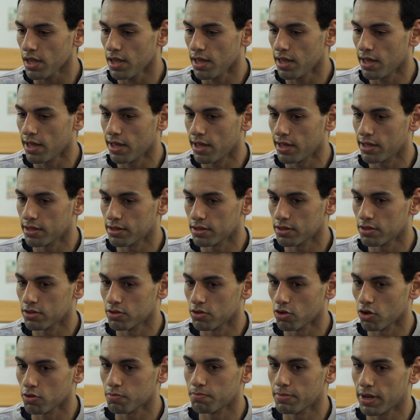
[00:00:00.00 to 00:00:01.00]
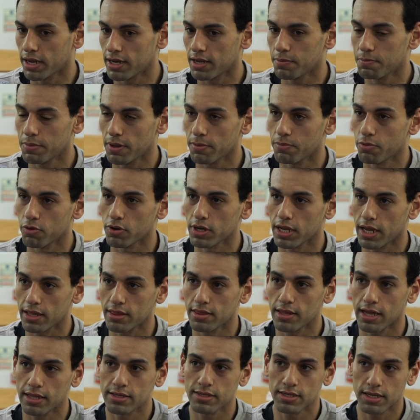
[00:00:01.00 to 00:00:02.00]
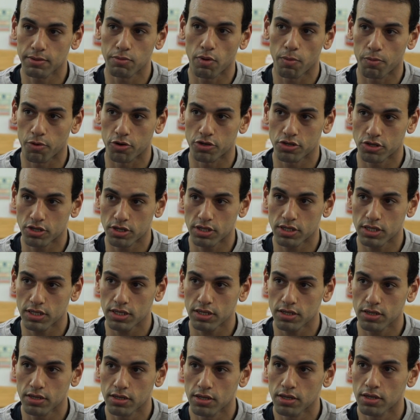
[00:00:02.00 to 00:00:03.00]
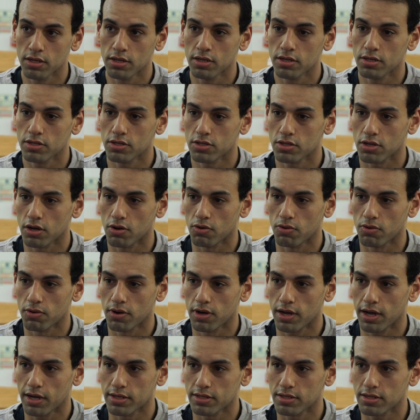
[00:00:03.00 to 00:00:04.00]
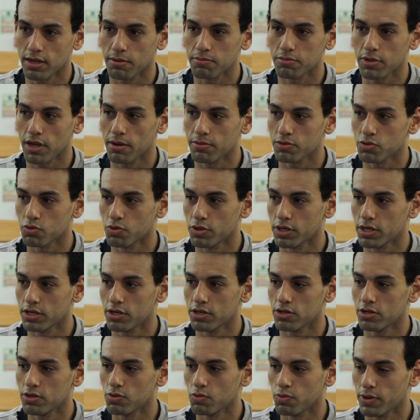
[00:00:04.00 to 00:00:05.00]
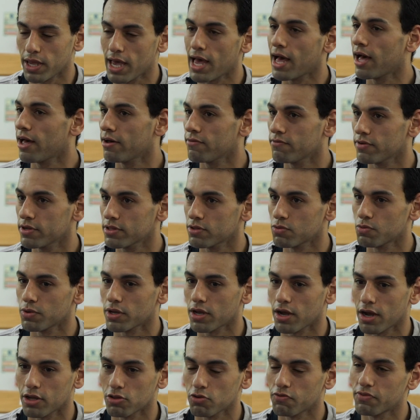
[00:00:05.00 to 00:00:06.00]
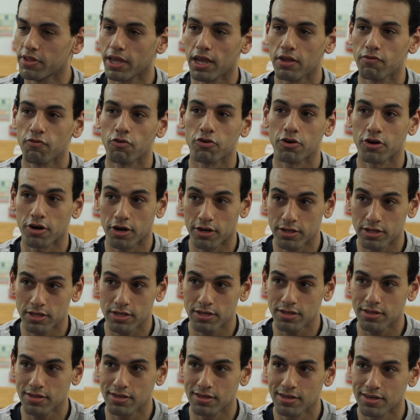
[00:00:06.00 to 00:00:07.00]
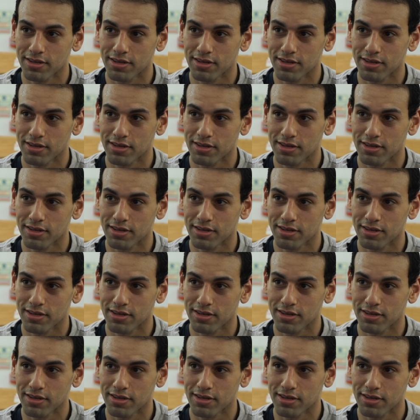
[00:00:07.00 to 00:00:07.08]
And not many people get that same opportunity. So, and sometimes when we have it, we kind of take it for granted.